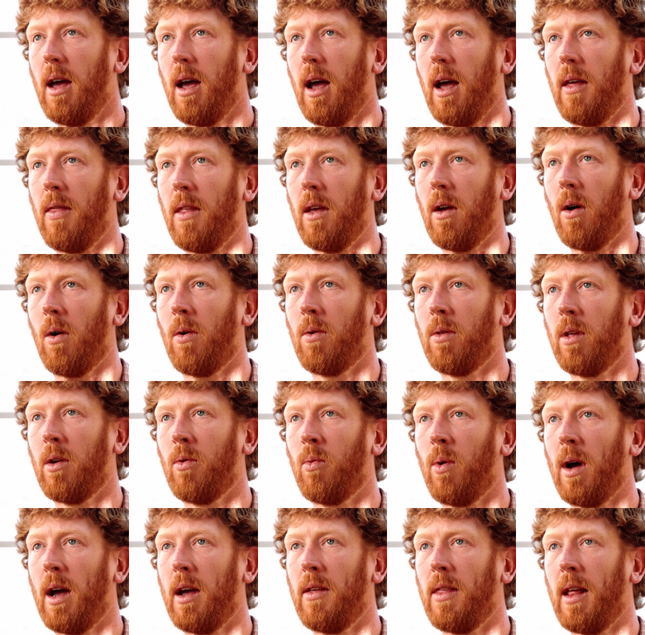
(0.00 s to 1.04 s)
And the only
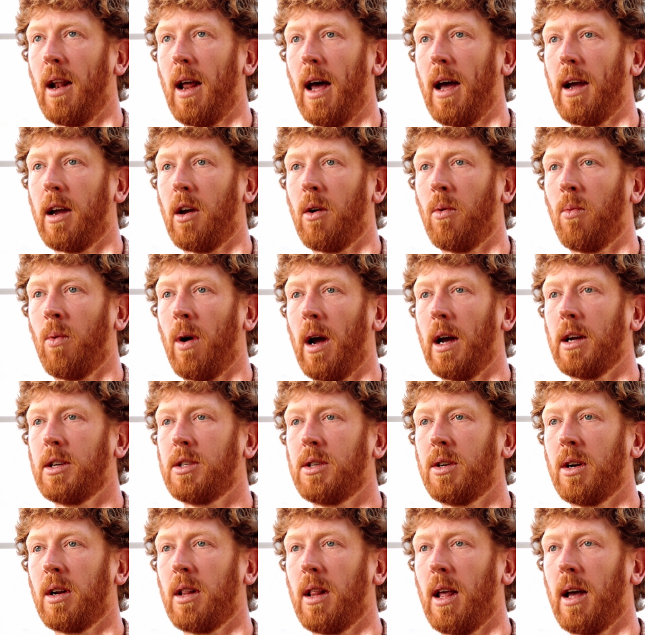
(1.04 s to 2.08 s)
way that I can
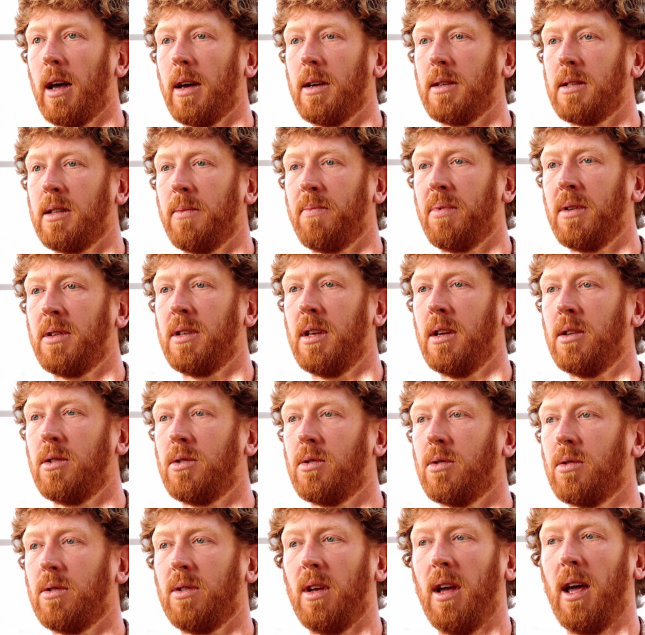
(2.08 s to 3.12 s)
rationalize the
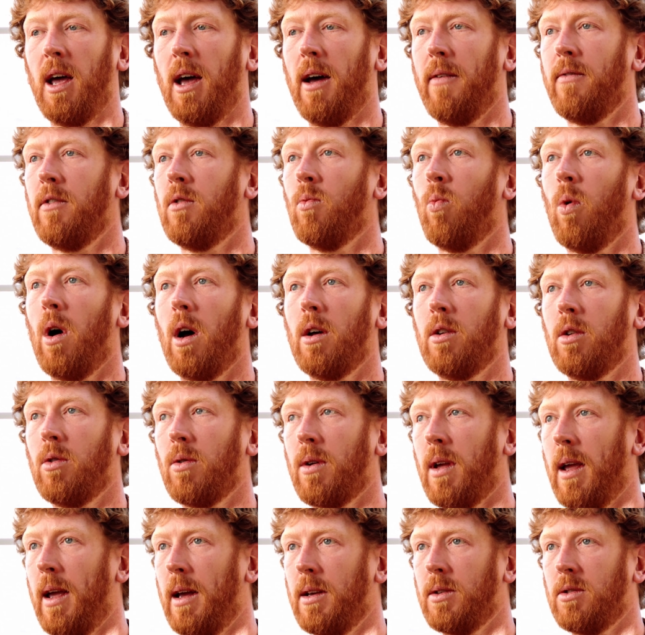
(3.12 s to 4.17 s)
potential to have duodenal
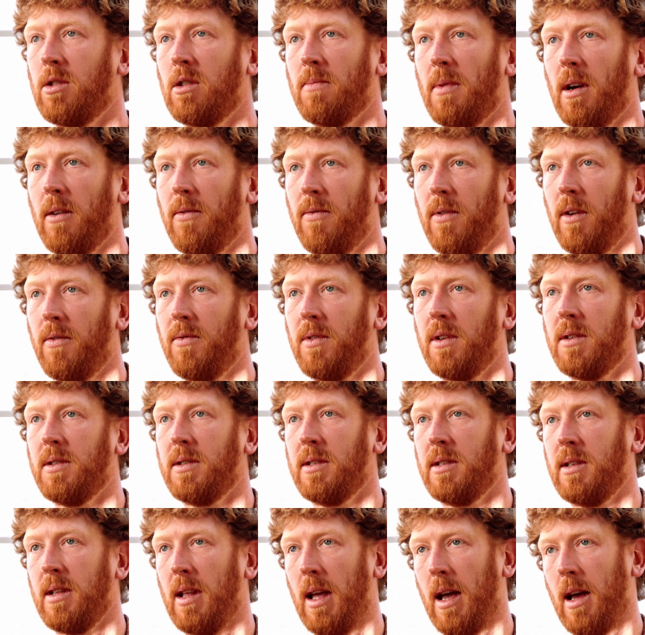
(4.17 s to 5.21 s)
cancer in my fifties
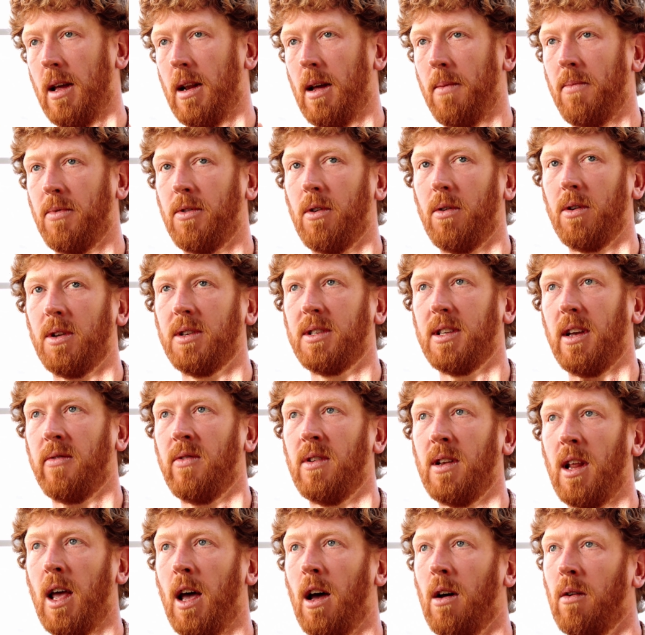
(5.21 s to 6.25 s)
is that I'm
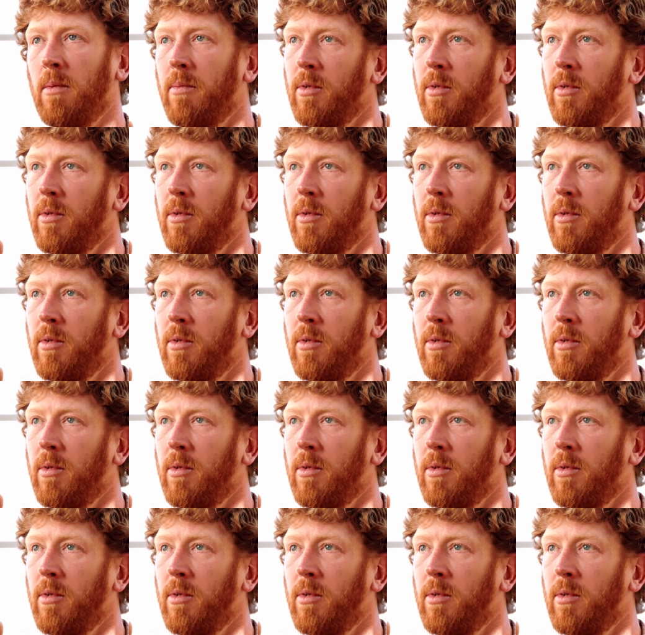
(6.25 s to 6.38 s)
thirty-seven now,